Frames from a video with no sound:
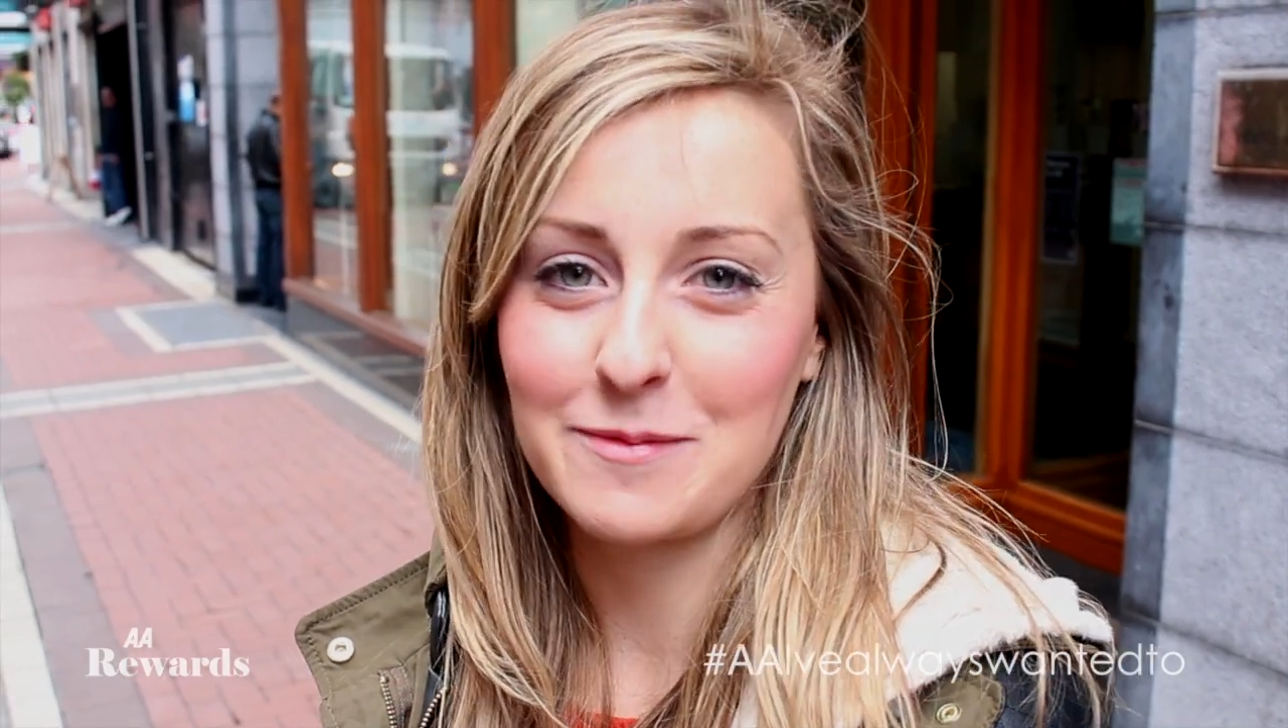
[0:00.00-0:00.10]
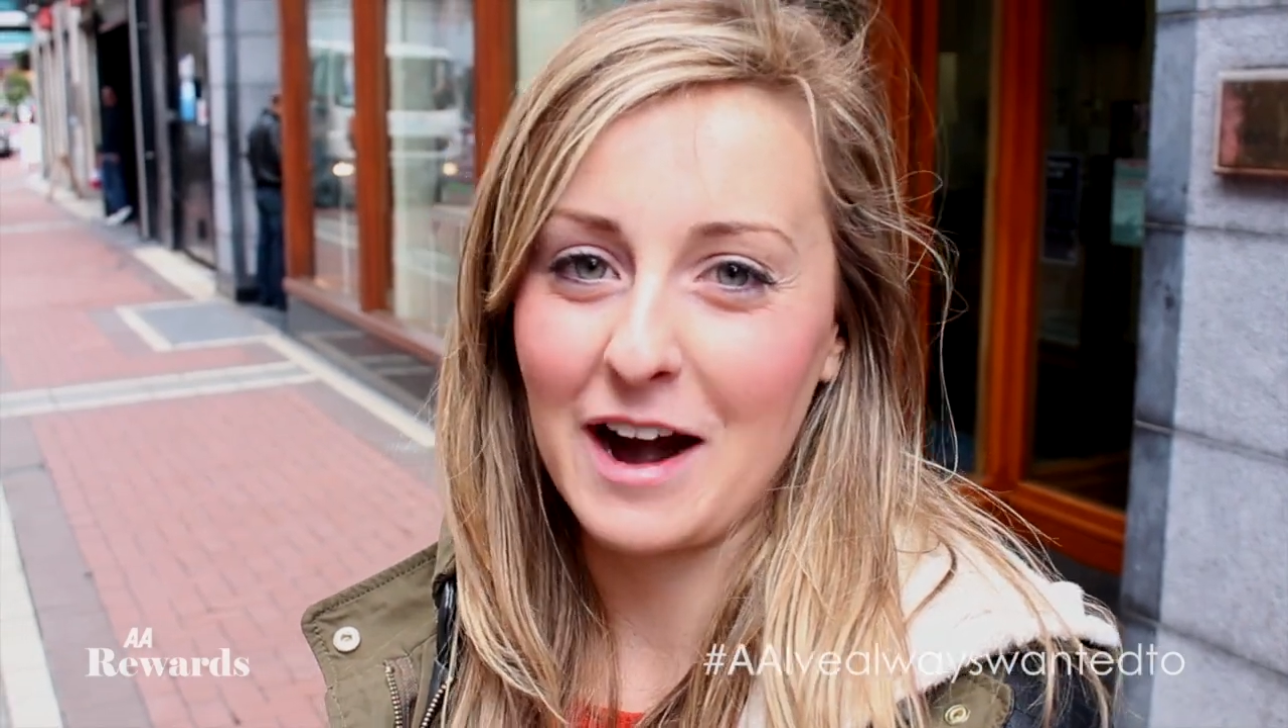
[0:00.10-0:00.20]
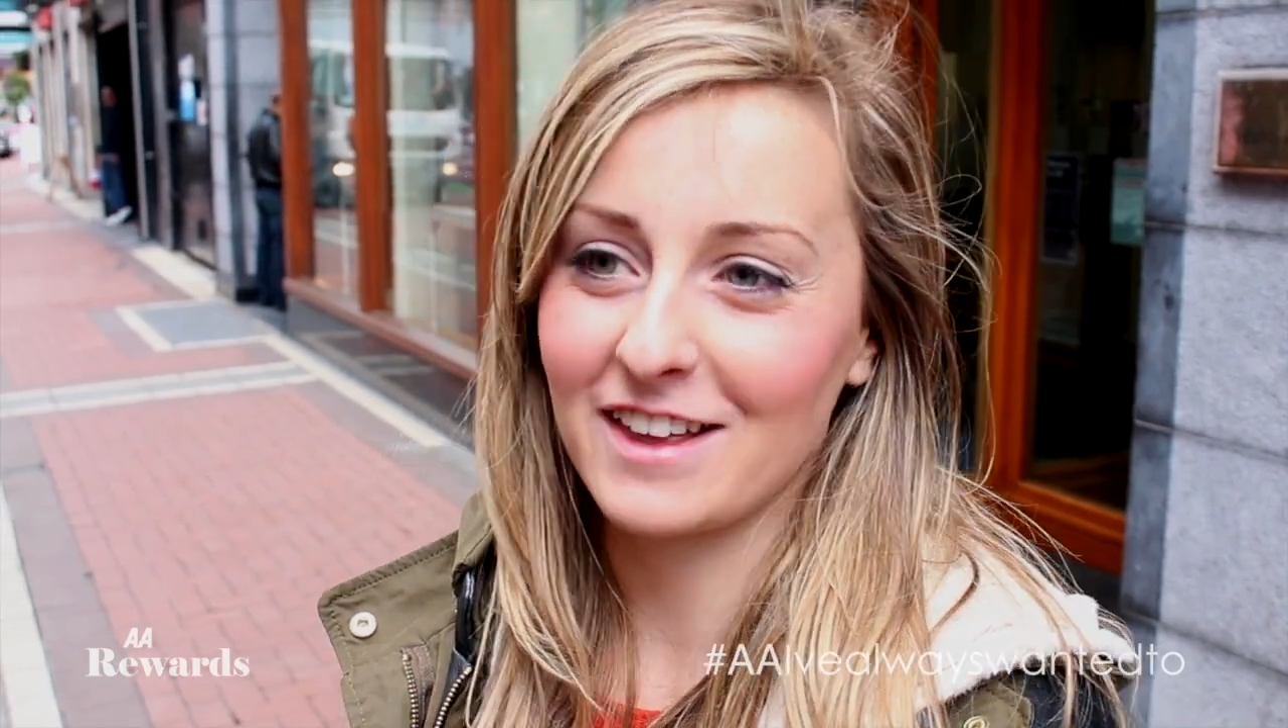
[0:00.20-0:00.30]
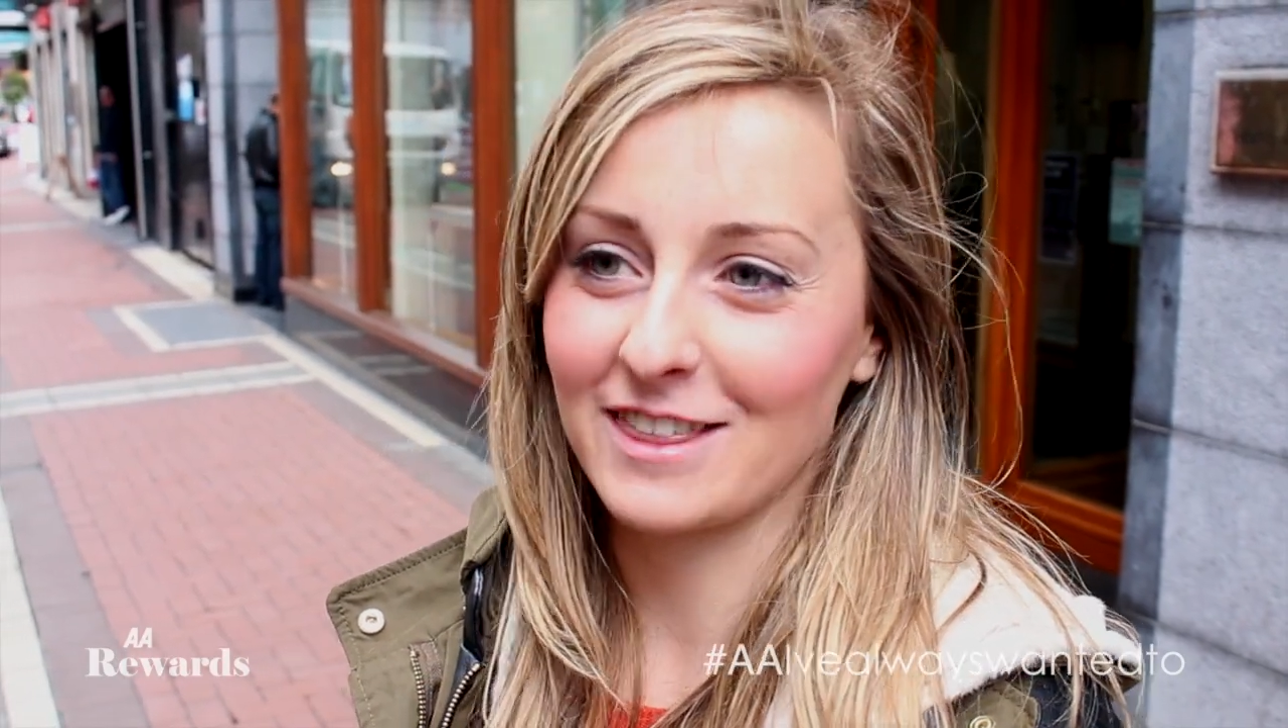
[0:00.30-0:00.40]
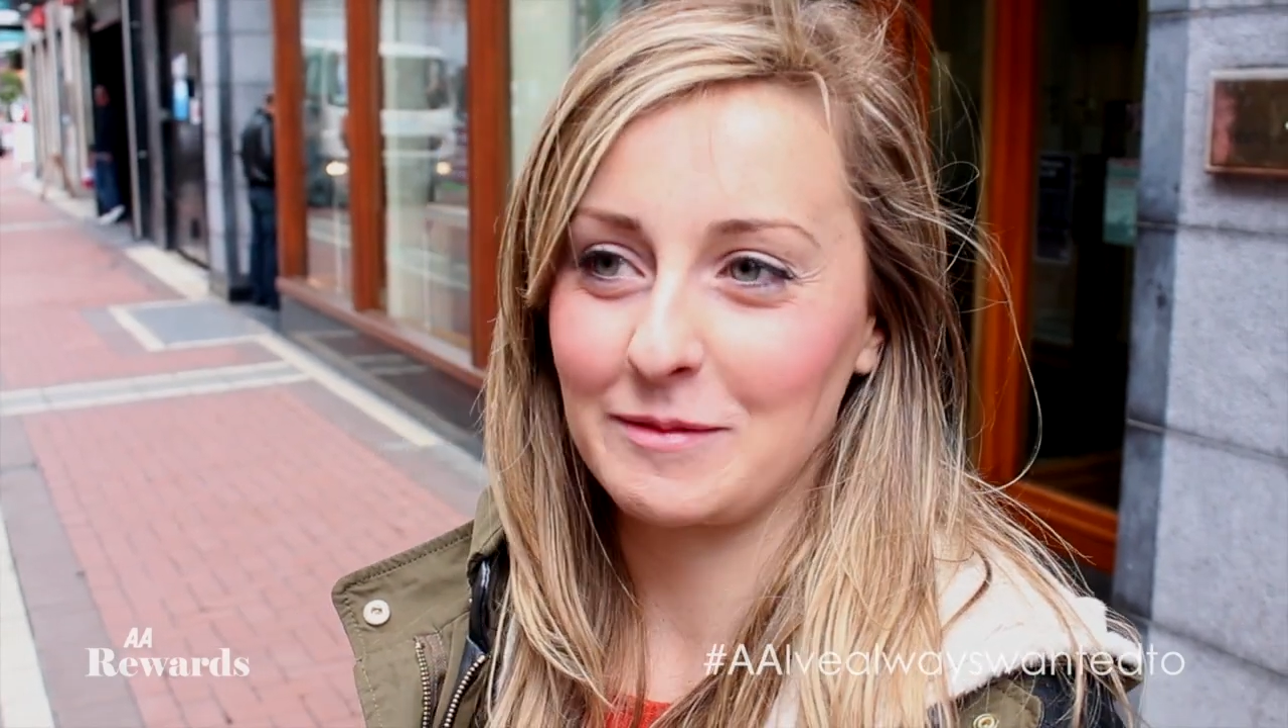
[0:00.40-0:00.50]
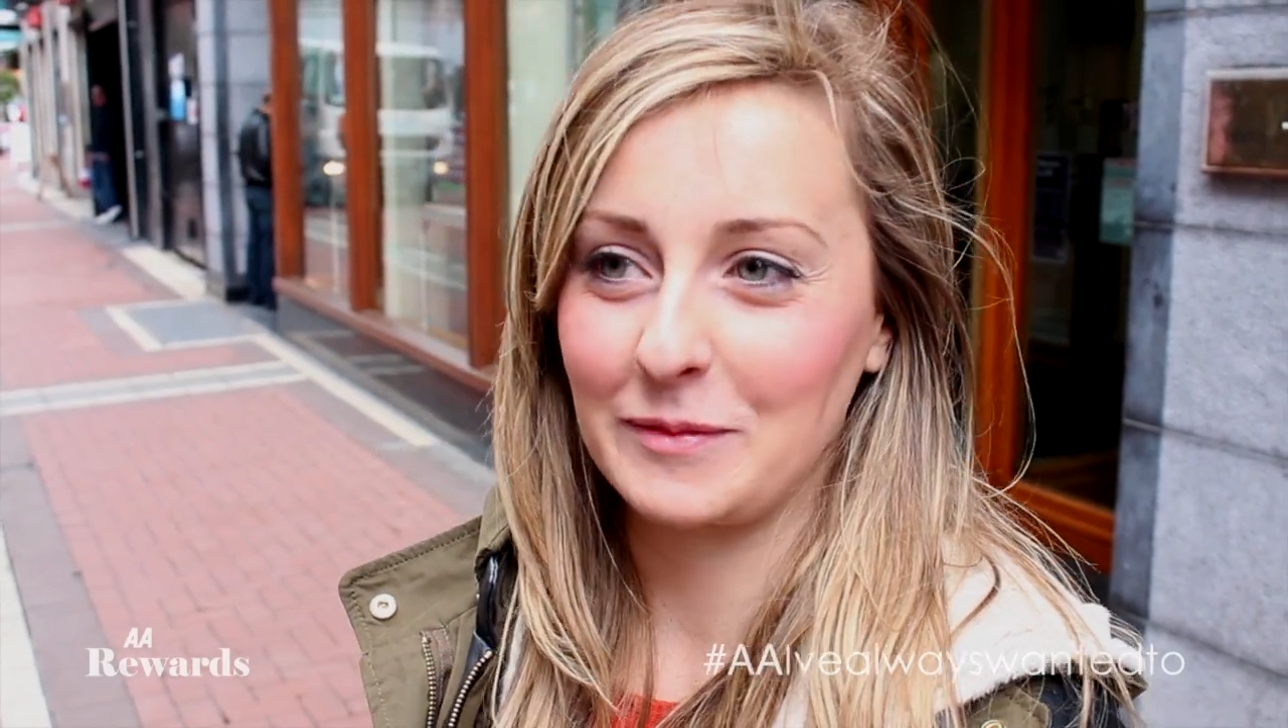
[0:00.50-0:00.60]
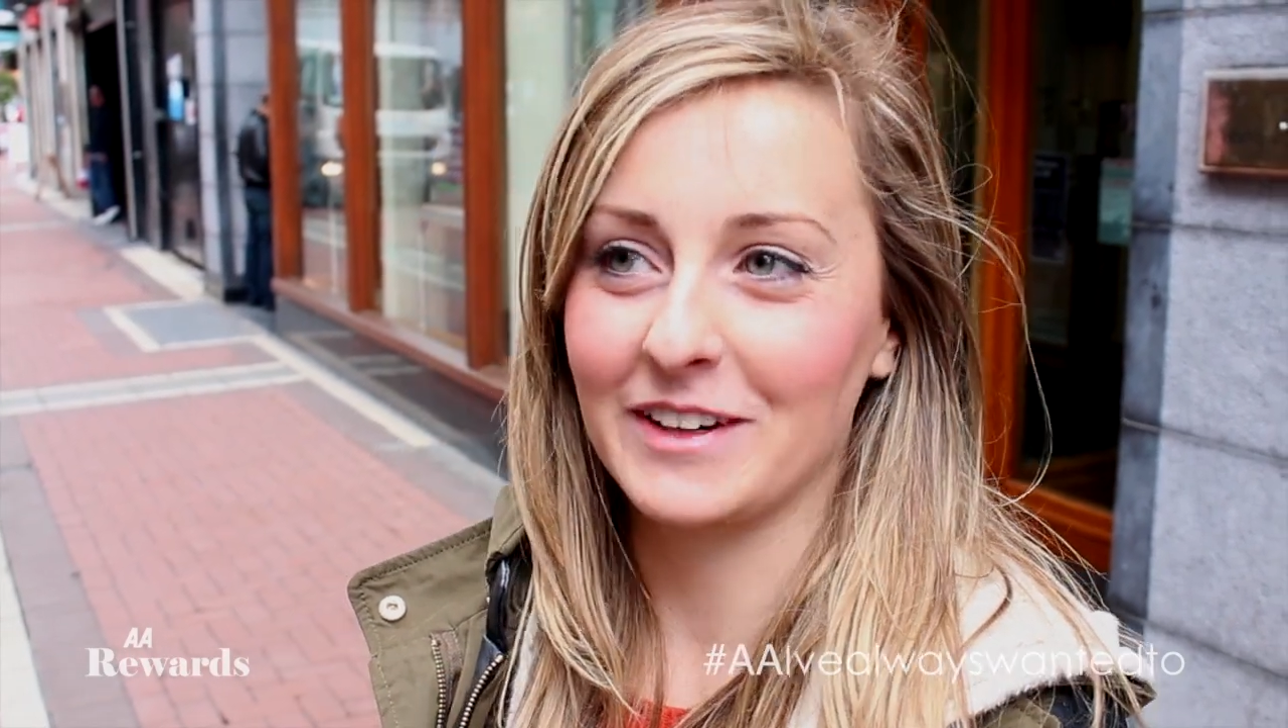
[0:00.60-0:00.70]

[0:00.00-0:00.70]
a marathon,